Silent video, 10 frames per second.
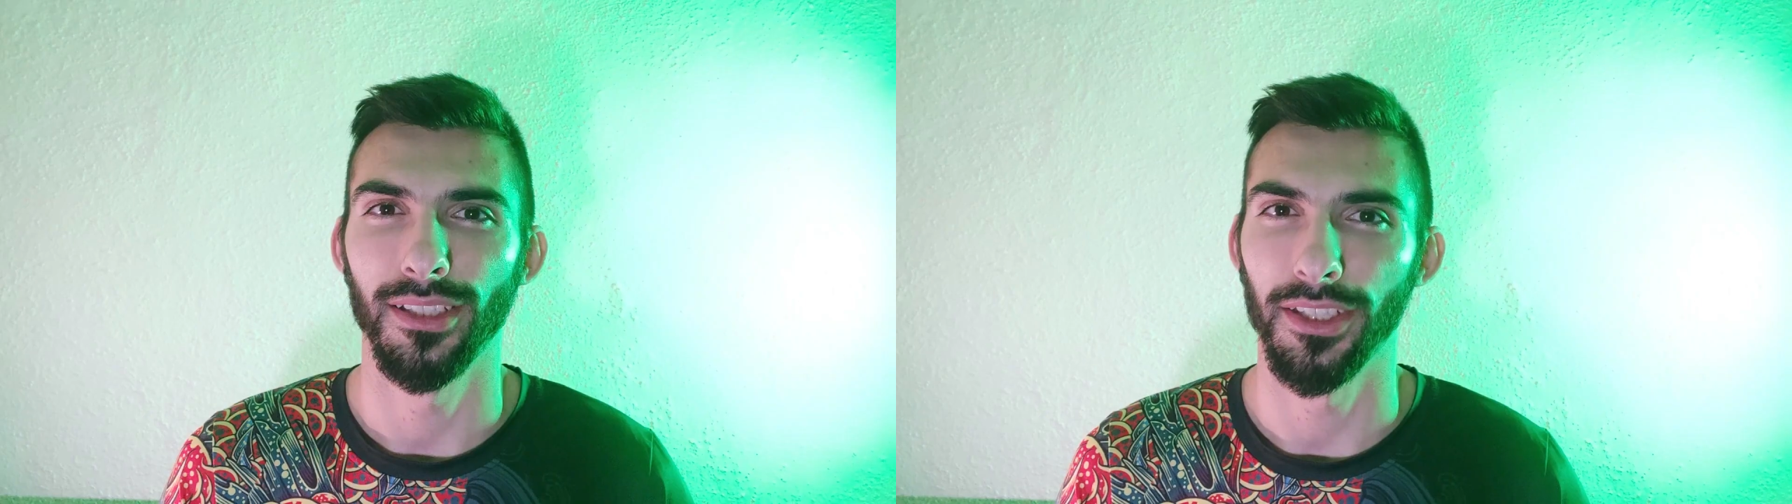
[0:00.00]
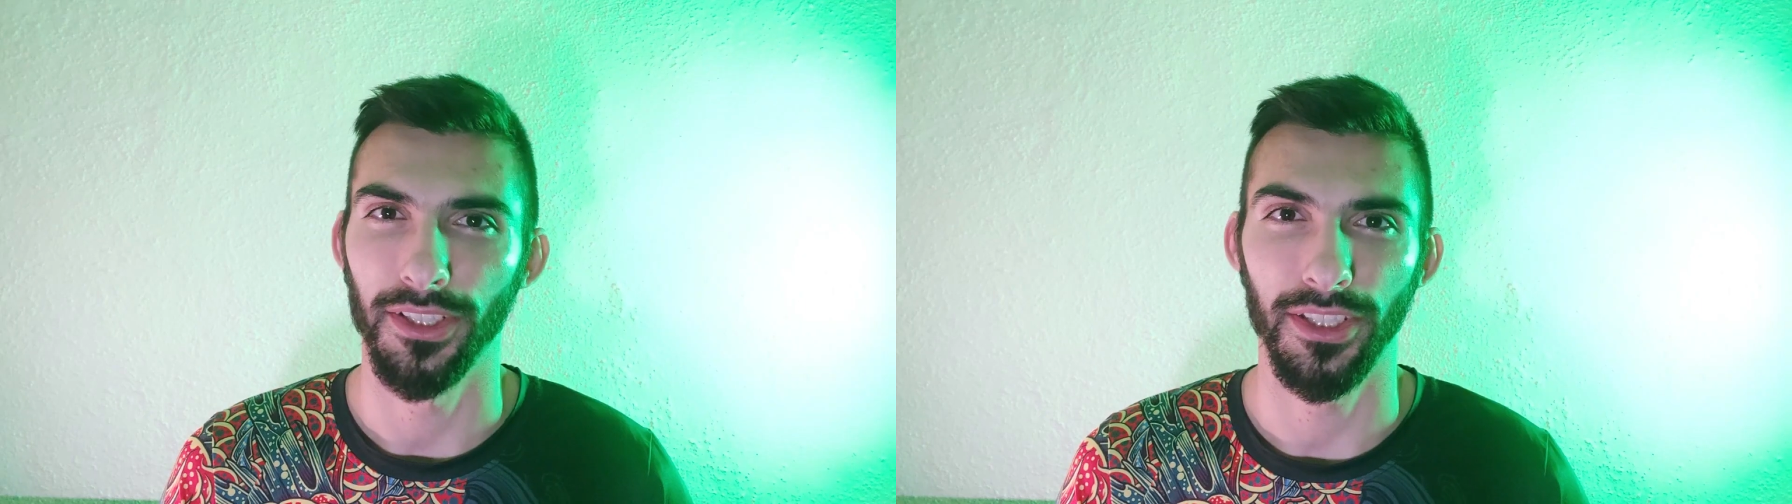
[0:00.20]

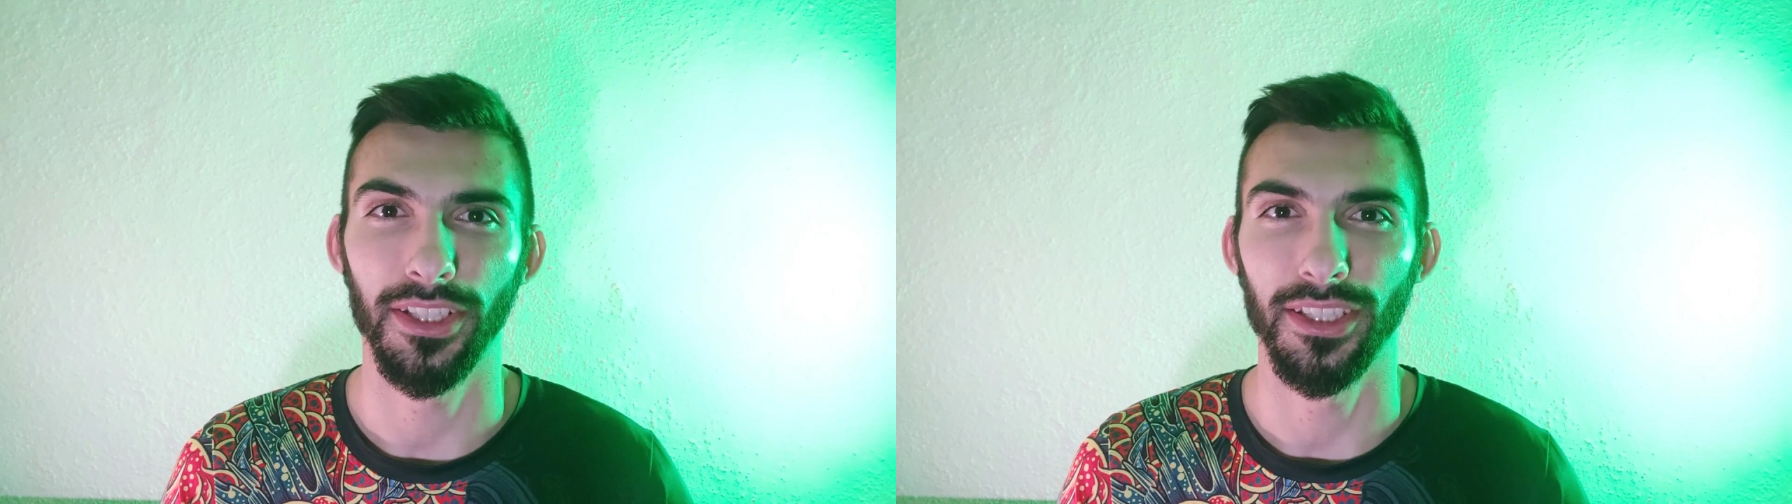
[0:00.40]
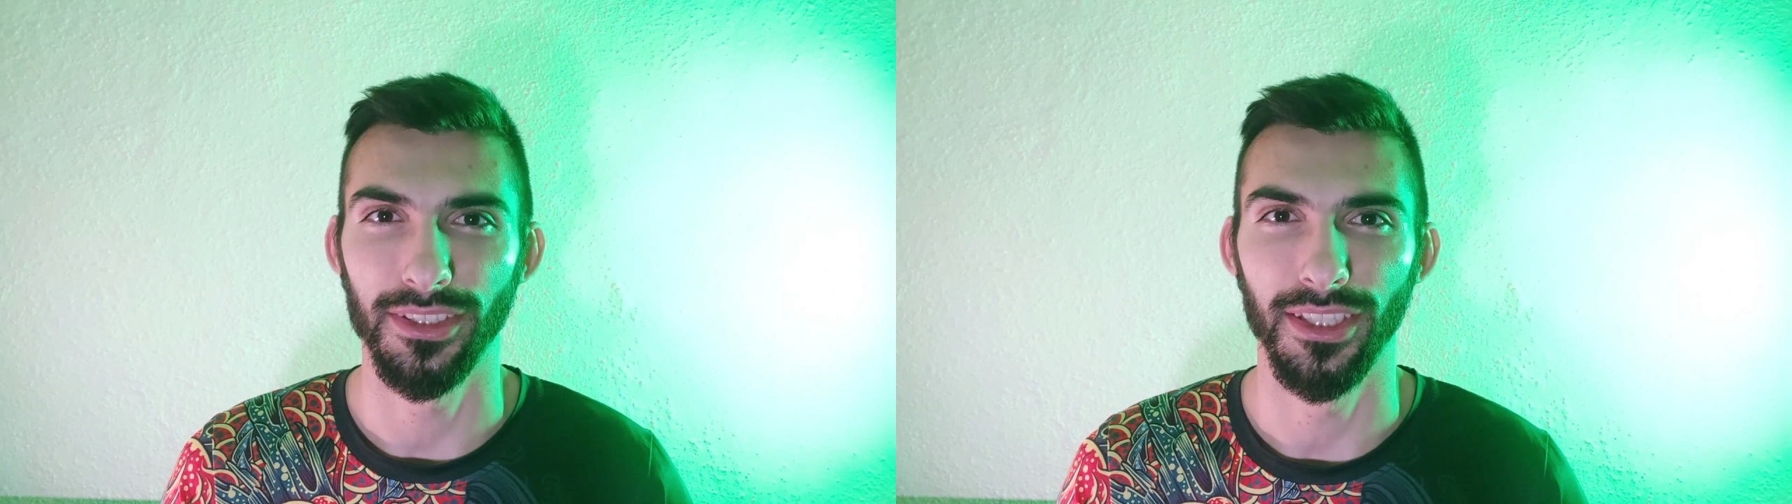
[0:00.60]
I
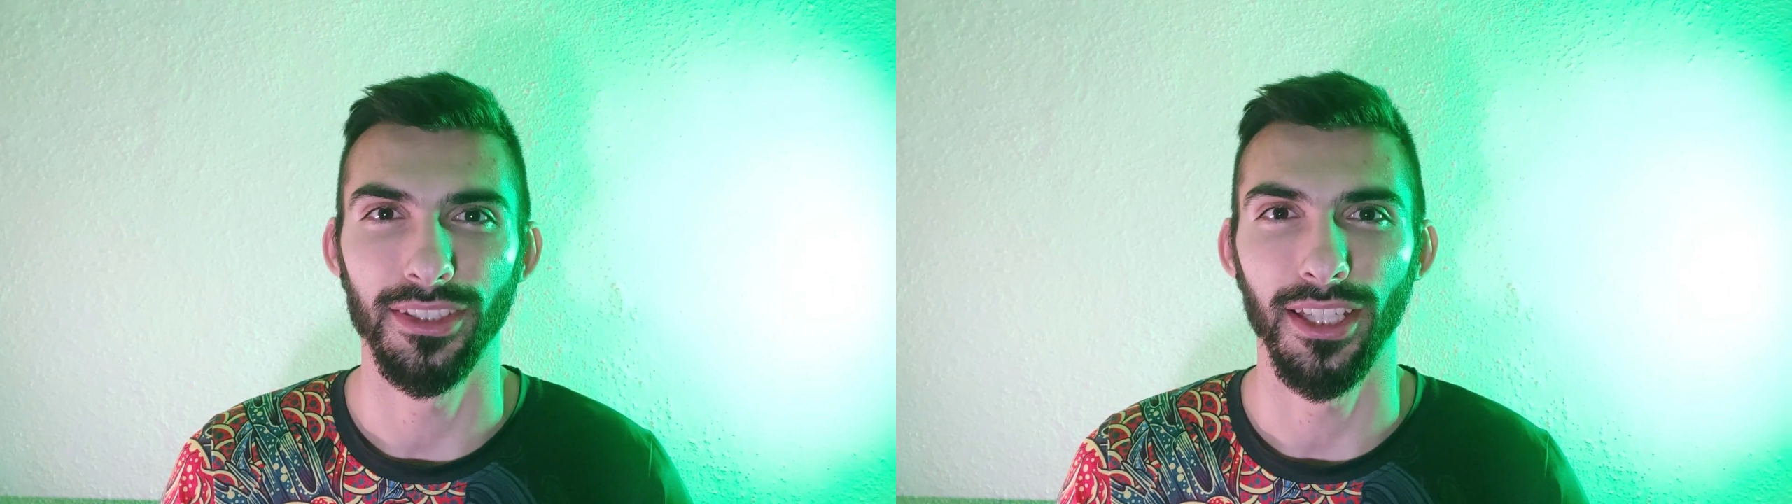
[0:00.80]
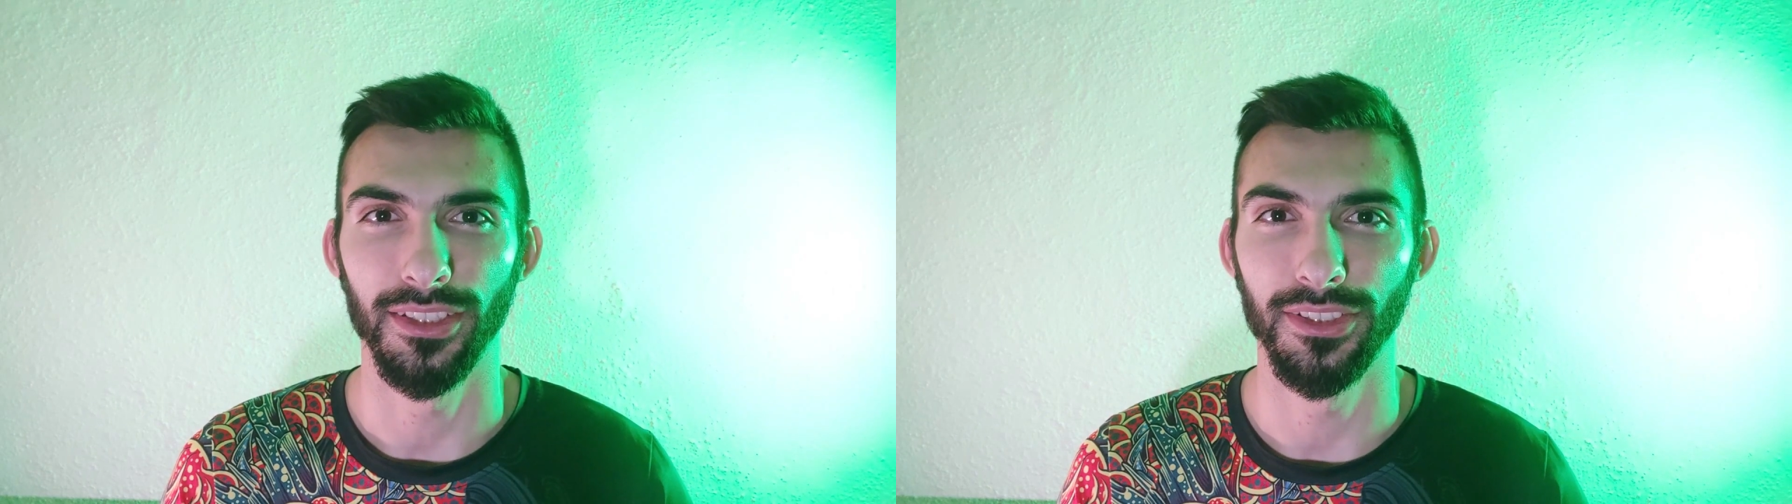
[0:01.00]
regret
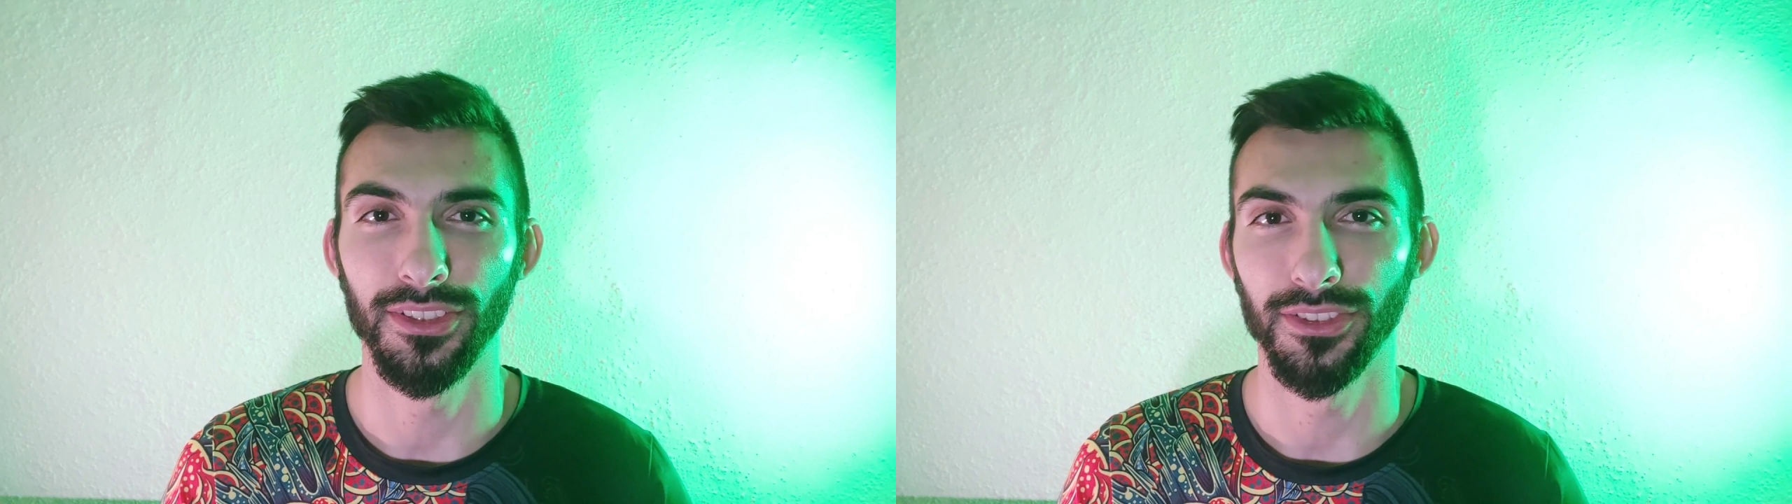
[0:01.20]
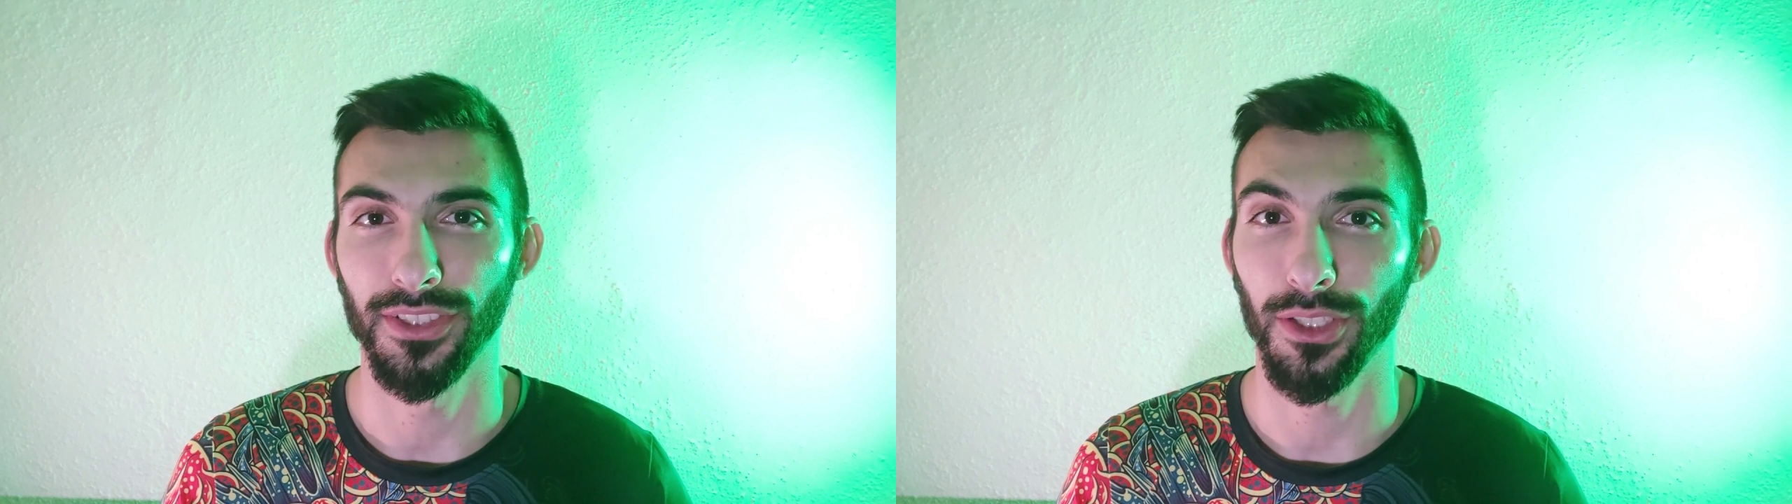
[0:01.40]
that I
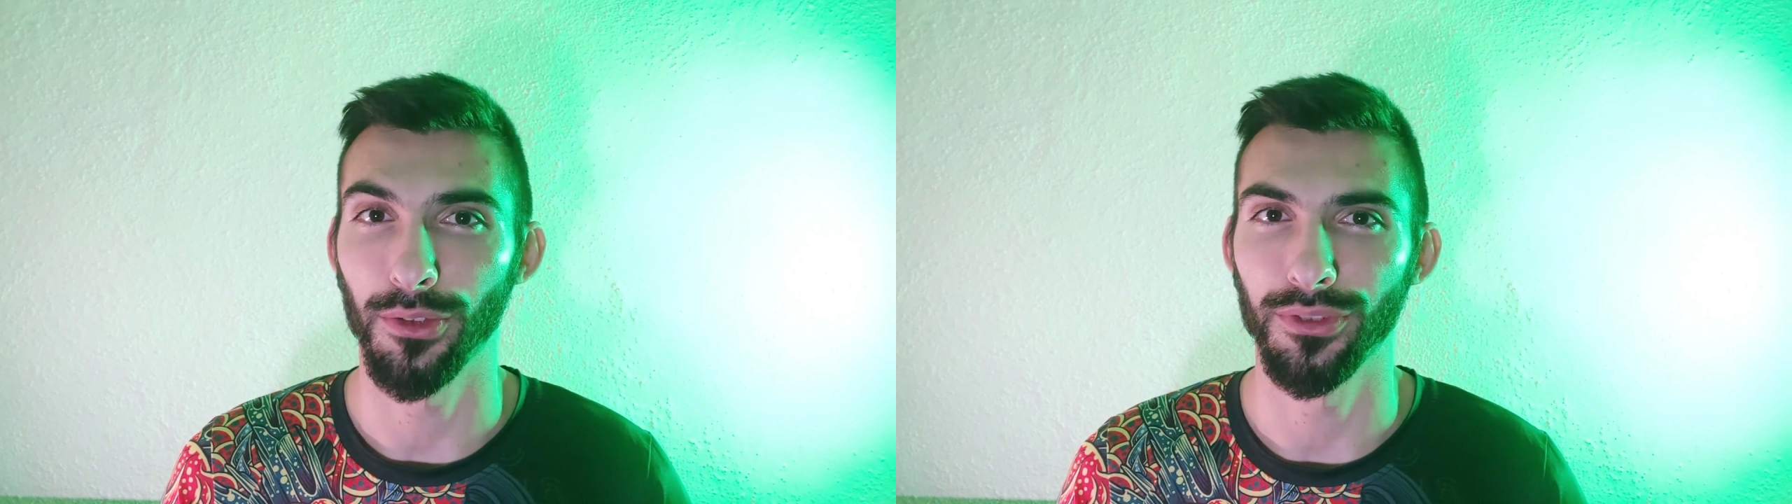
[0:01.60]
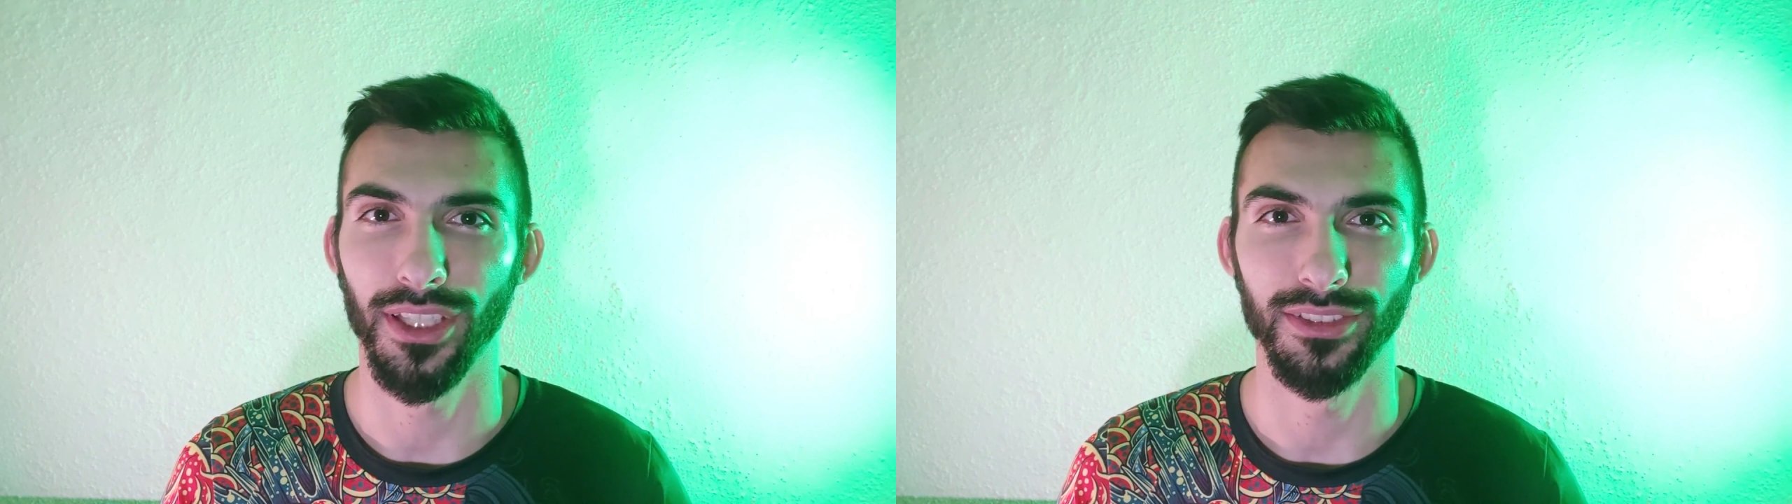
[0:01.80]
didn't
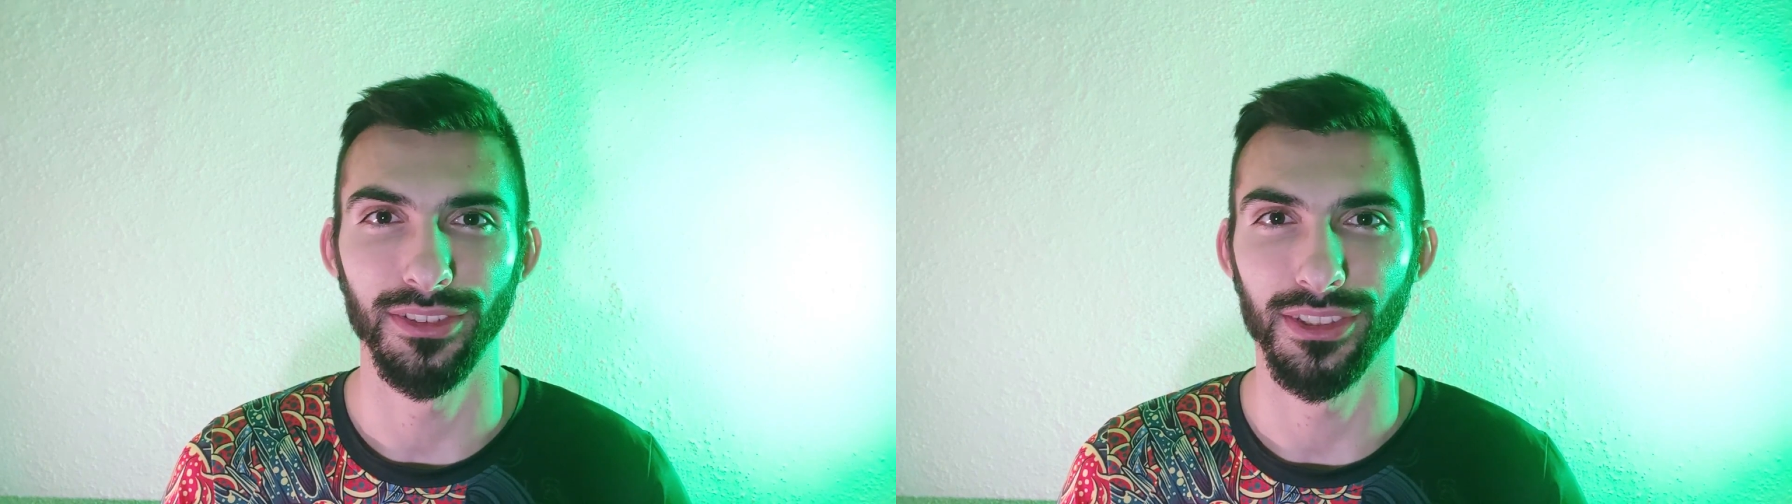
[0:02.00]
recognize